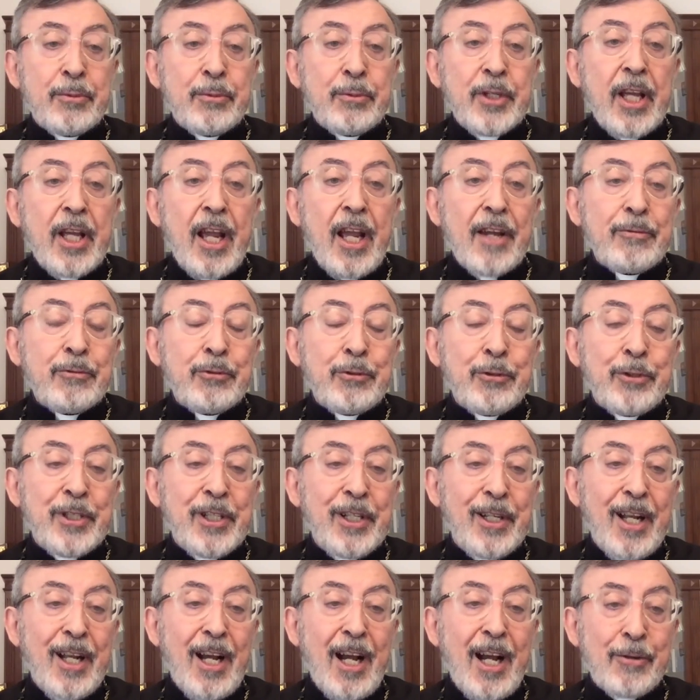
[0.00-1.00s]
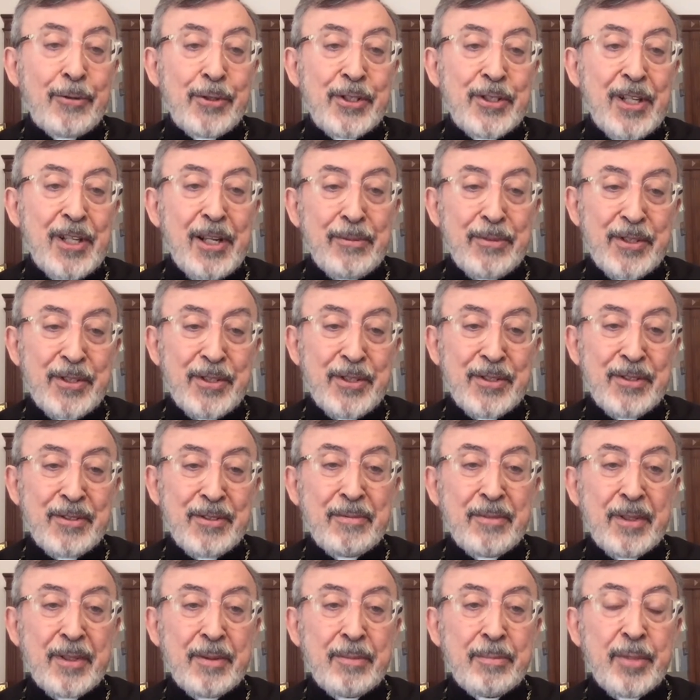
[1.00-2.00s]
have to heal ourselves,
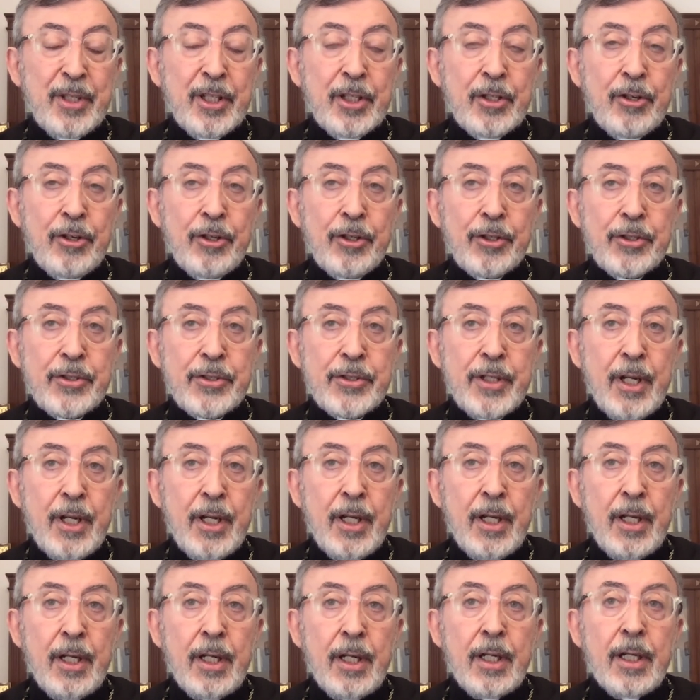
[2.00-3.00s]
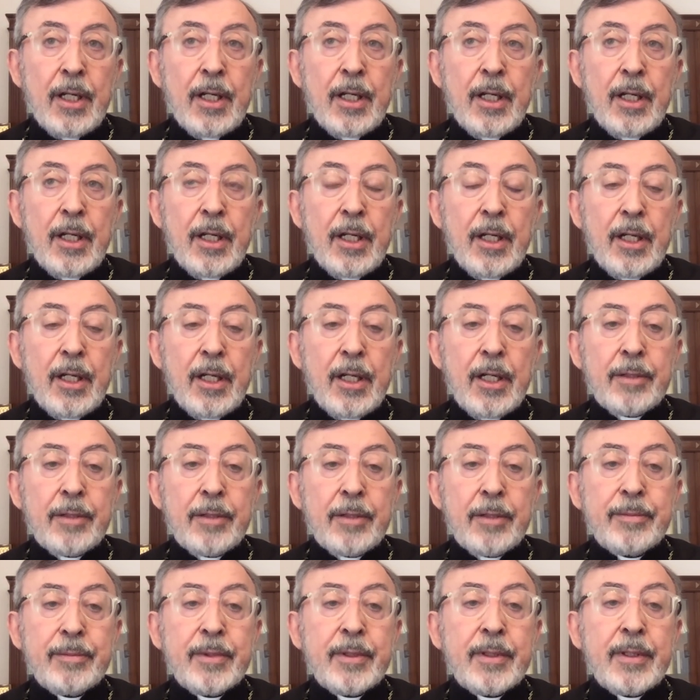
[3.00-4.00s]
because
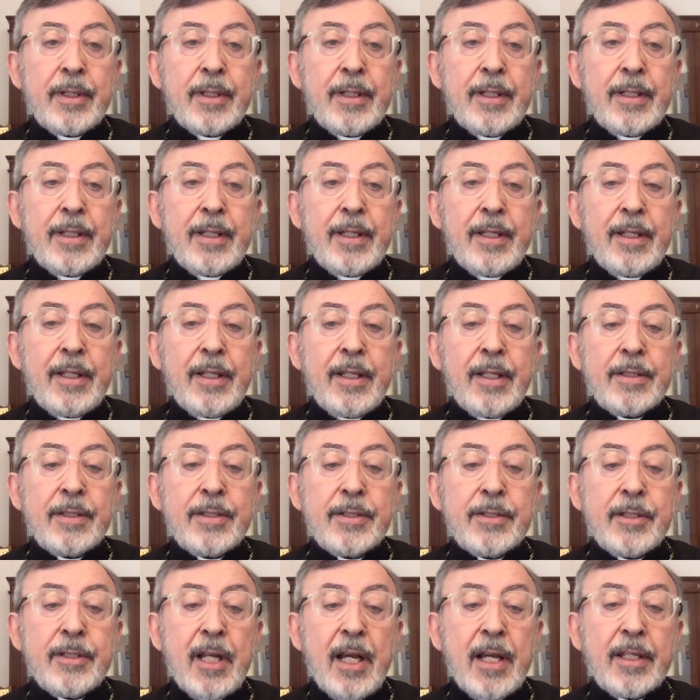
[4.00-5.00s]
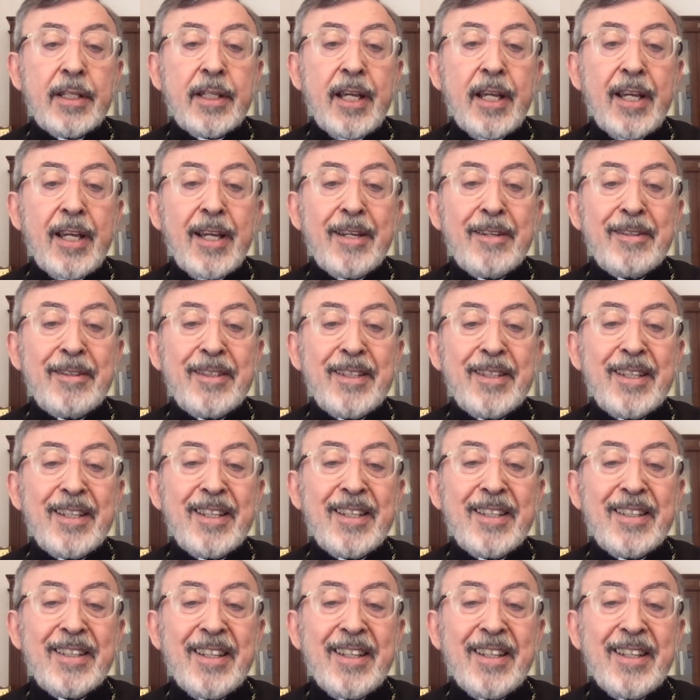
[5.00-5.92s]
it's like a